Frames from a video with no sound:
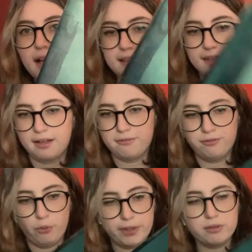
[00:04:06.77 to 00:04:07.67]
It's like
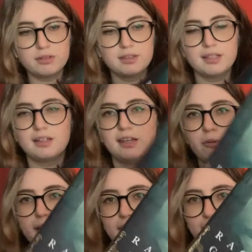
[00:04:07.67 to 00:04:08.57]
foiled in a
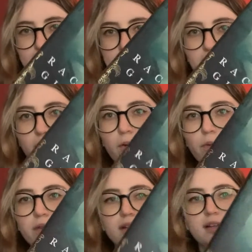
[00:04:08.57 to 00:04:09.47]
way, like it's got gold